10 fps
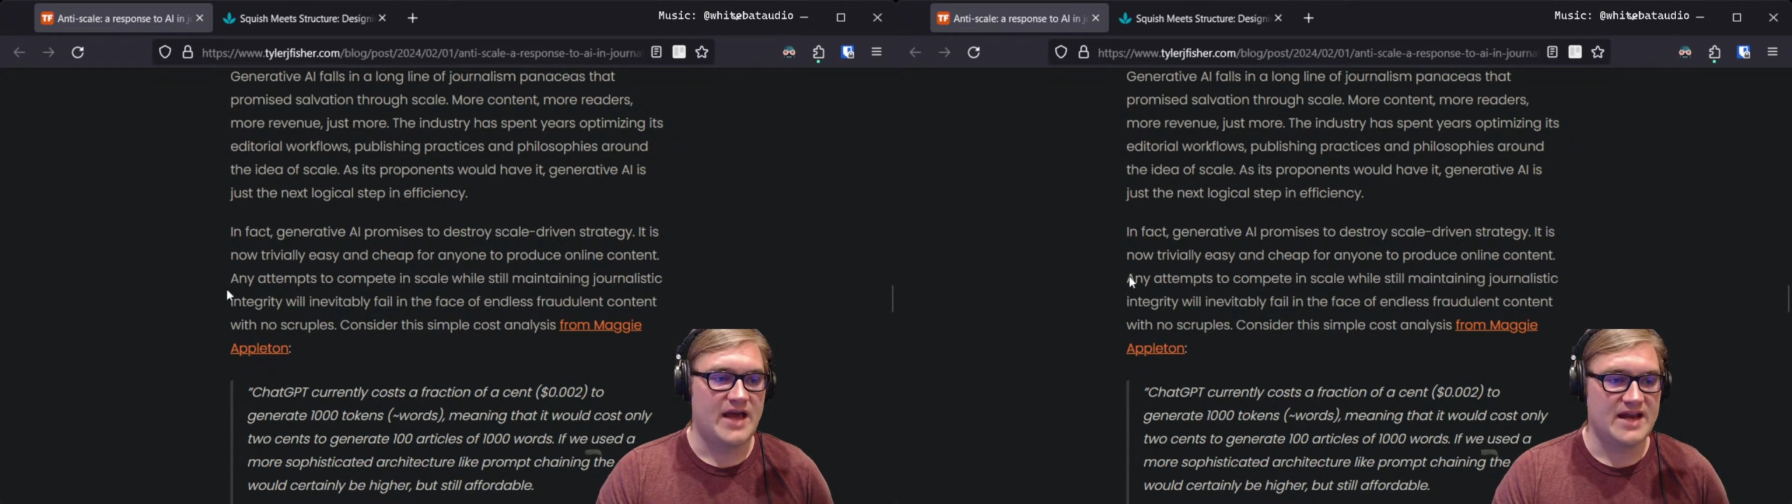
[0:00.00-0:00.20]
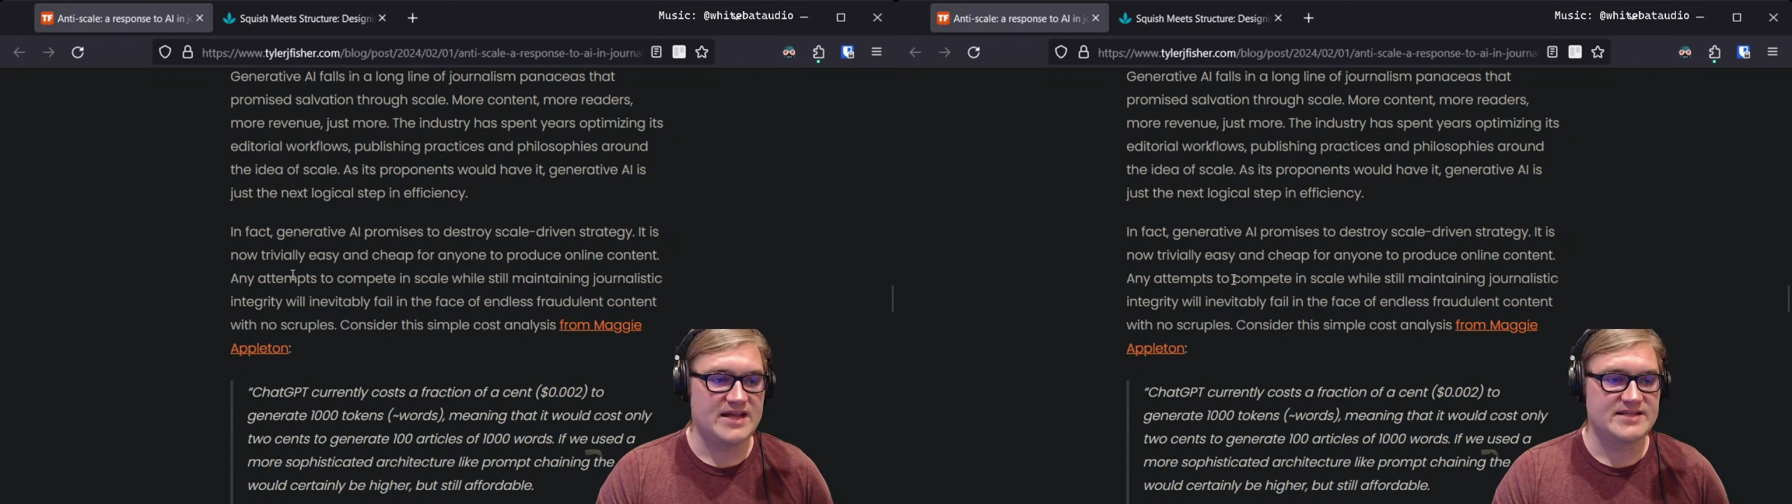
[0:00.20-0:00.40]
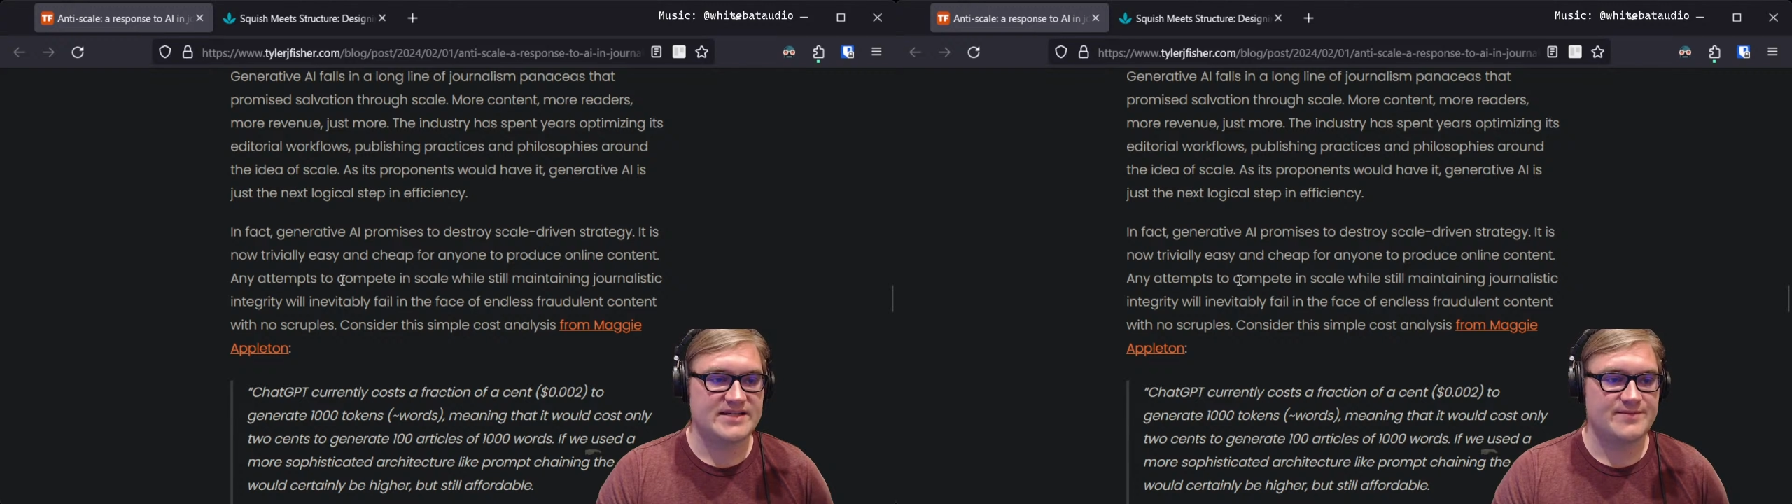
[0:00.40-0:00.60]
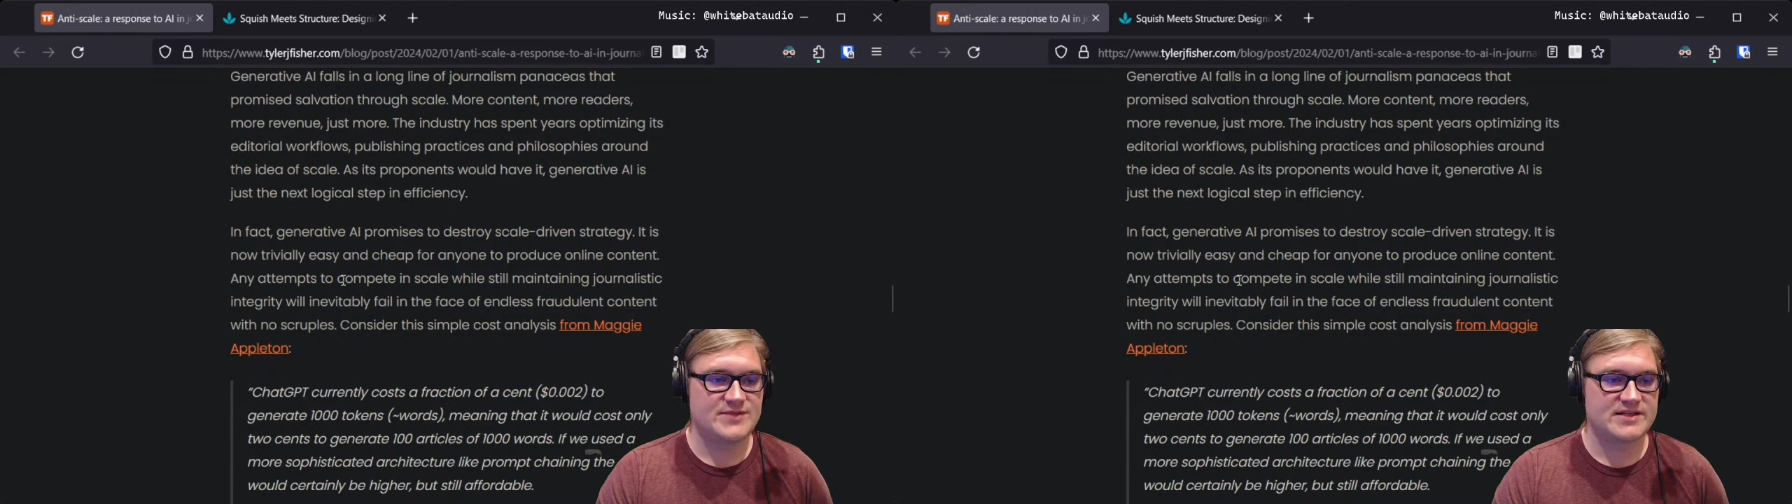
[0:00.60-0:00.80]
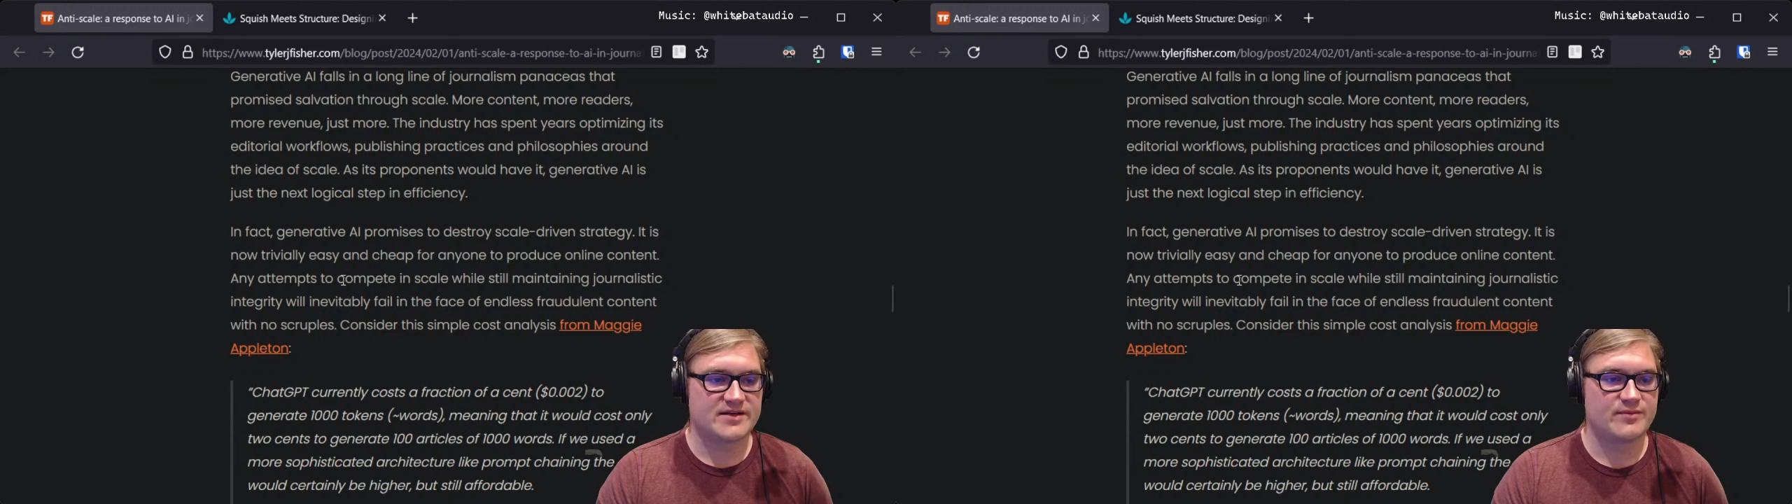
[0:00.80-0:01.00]
Any
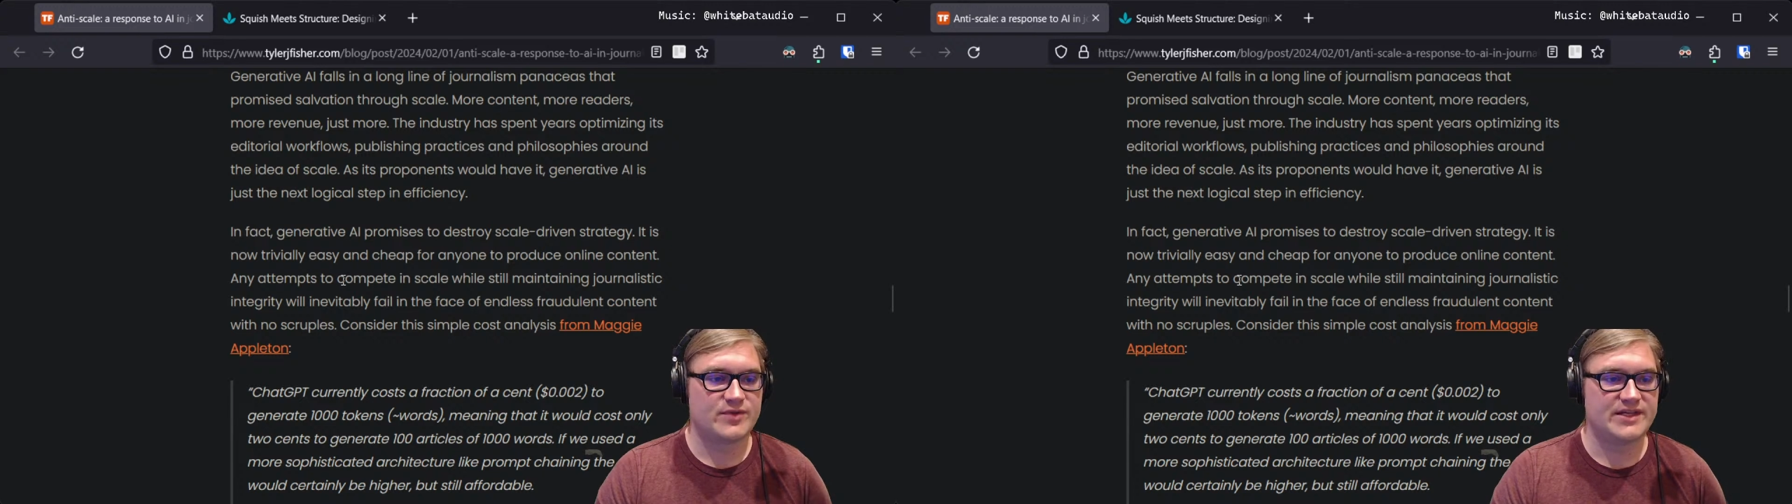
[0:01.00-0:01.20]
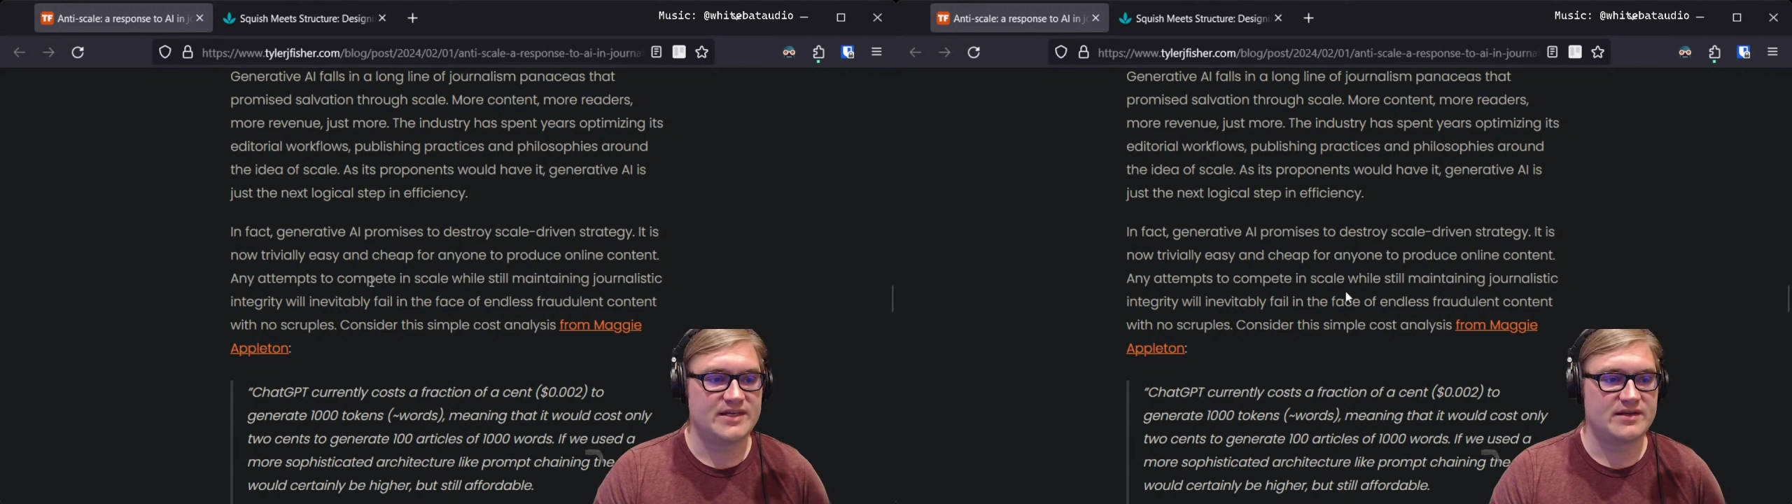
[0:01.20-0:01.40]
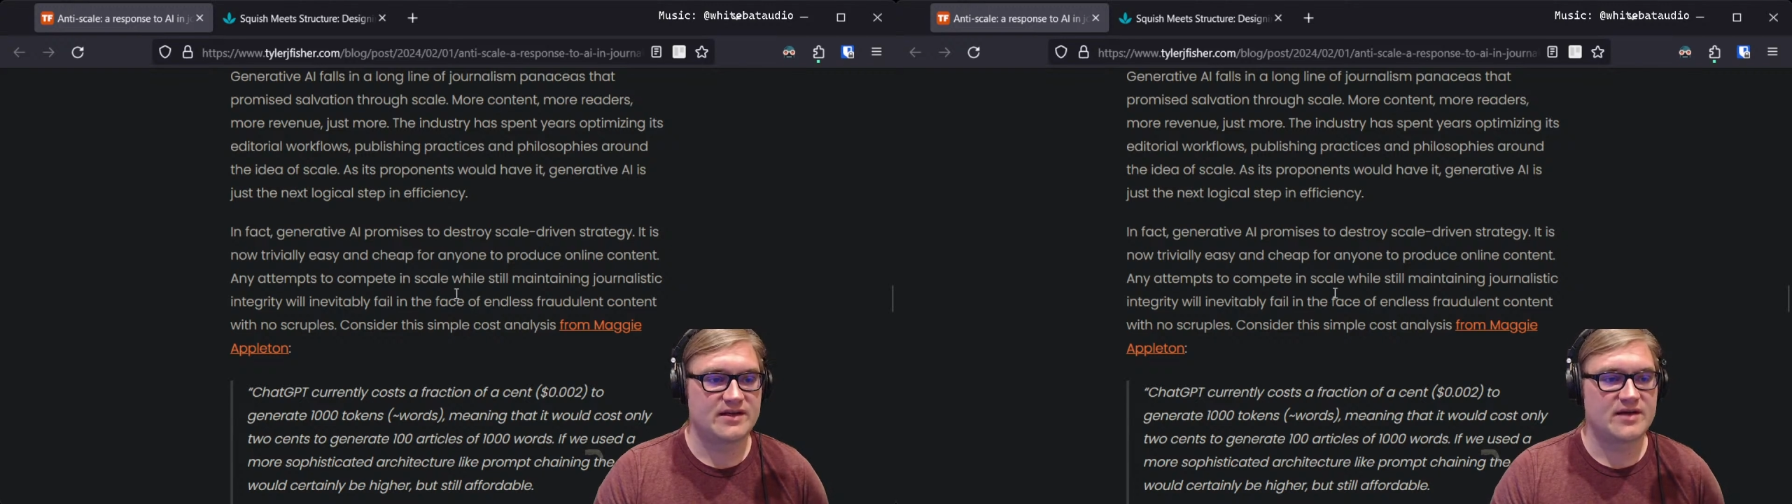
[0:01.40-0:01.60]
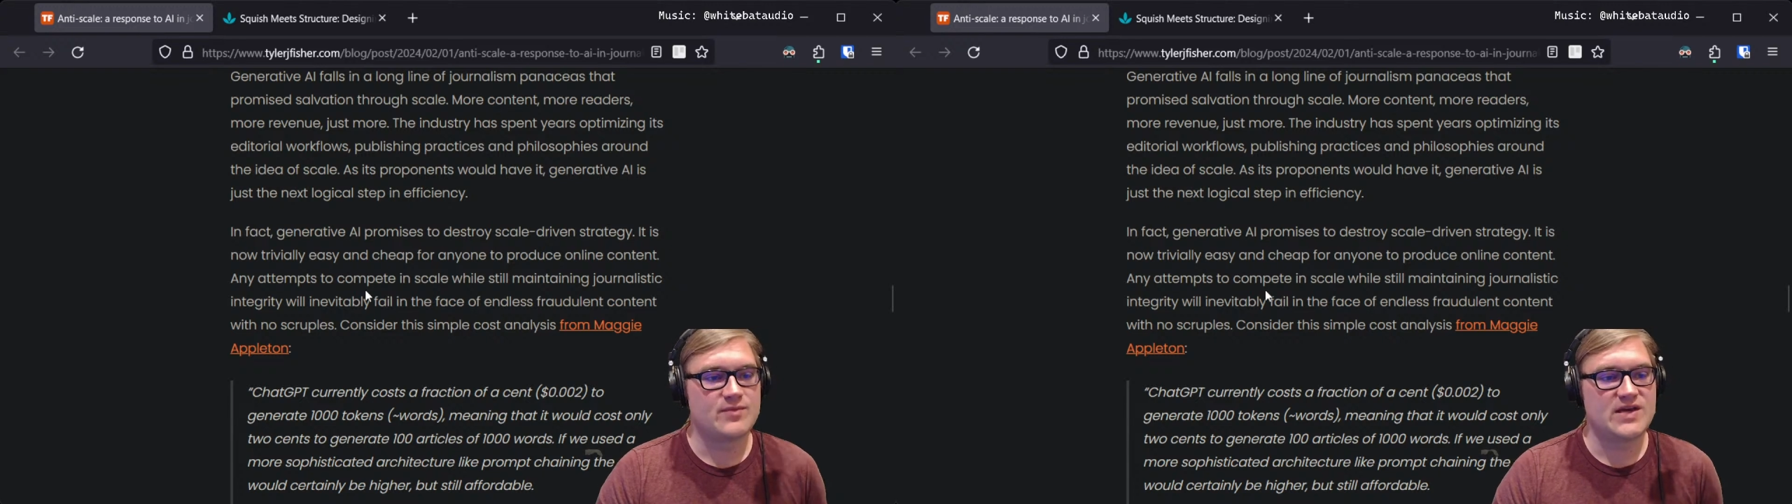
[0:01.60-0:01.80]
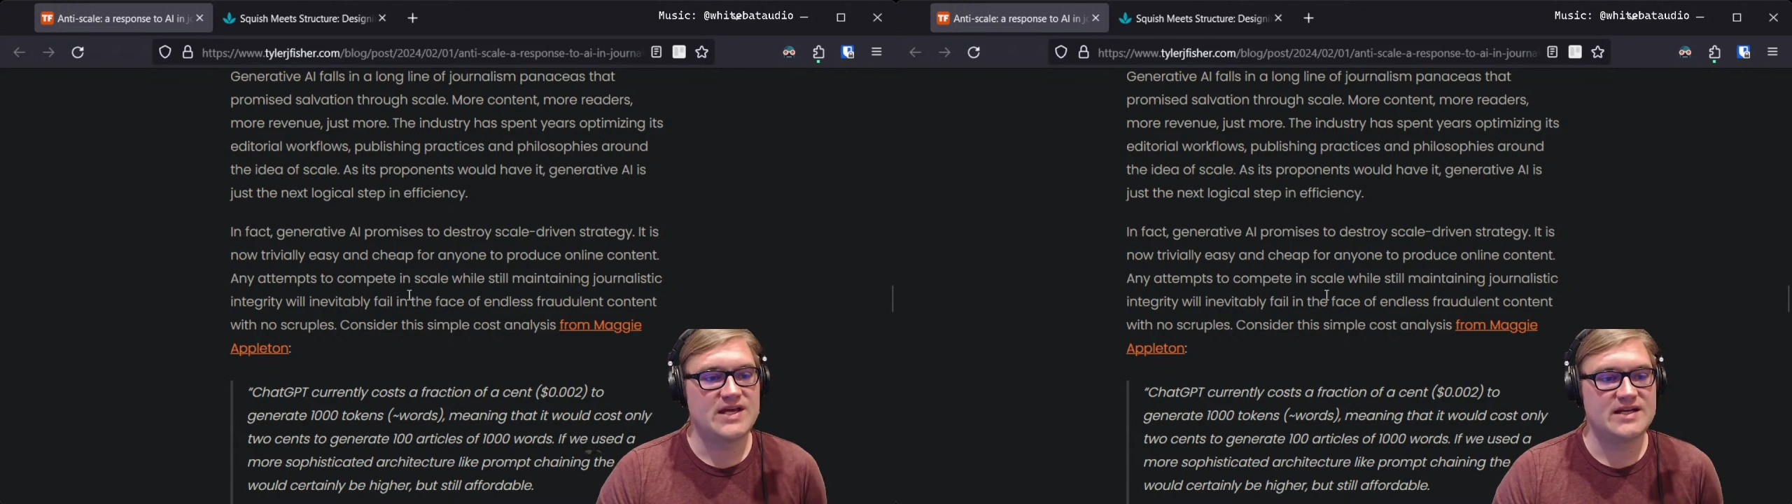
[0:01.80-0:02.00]
attempts to
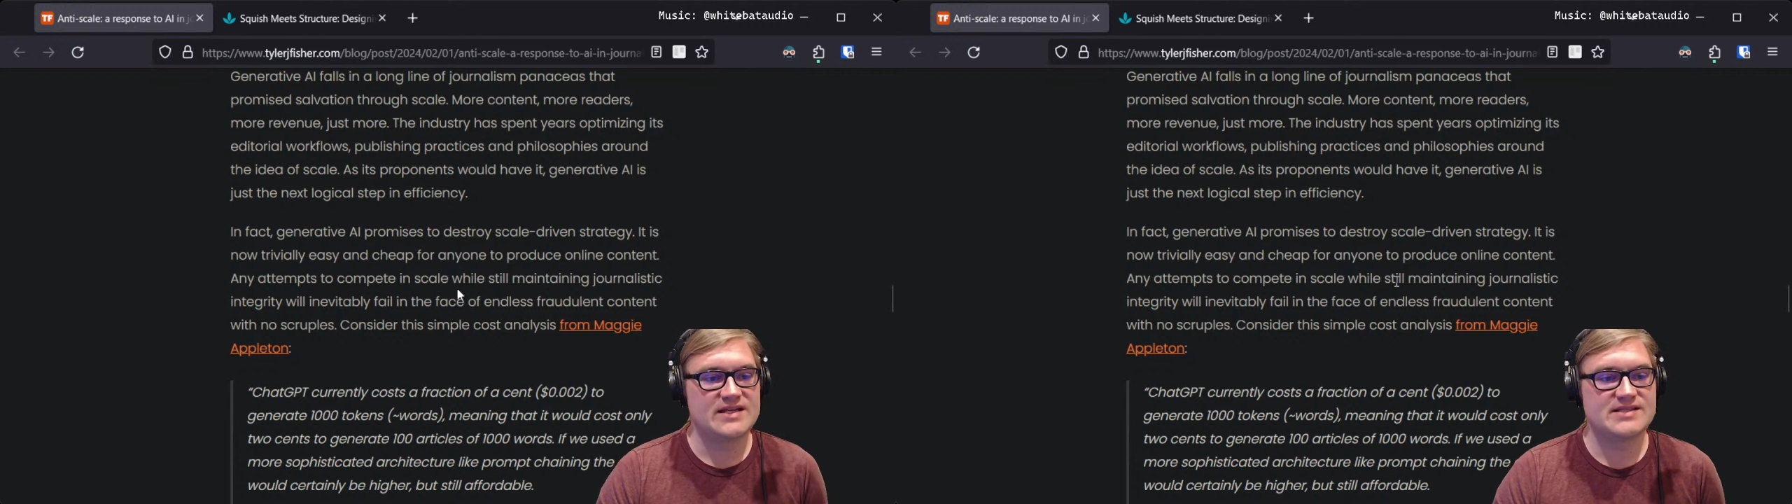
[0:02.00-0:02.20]
compete